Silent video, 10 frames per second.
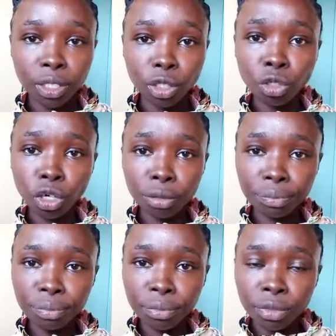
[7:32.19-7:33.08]
You know,
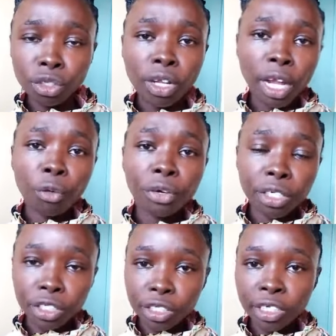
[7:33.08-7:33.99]
you're now
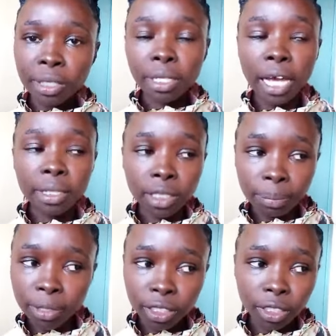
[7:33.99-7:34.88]
rich. Just
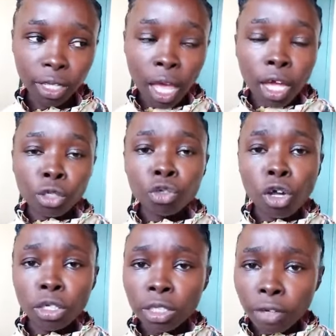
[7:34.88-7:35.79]
accept it. Do
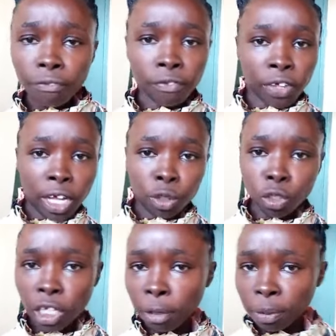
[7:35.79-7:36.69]
not fear to
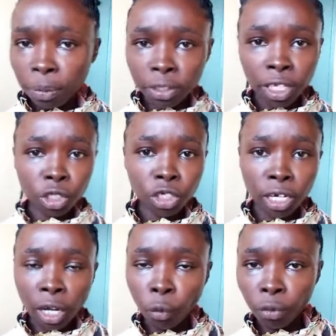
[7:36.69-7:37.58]
tell people that you are
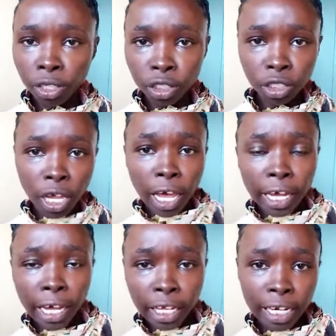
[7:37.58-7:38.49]
now rich,
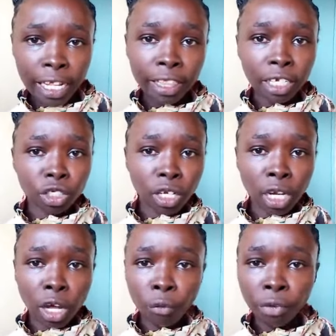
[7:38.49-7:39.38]
that you are
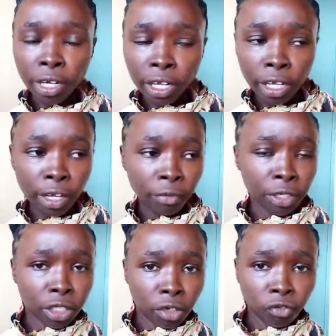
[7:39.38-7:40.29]
now
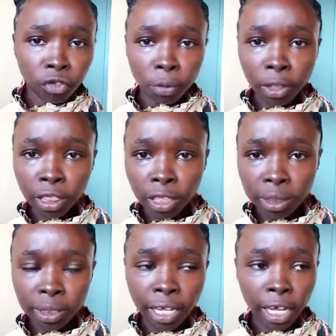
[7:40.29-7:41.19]
ranging for
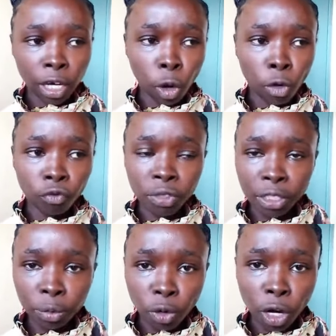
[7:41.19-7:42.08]
this scale of
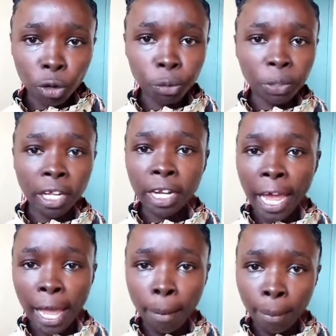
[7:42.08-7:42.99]
Dimwango and
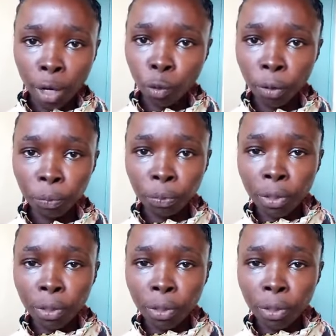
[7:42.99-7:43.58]
Ayamarwa.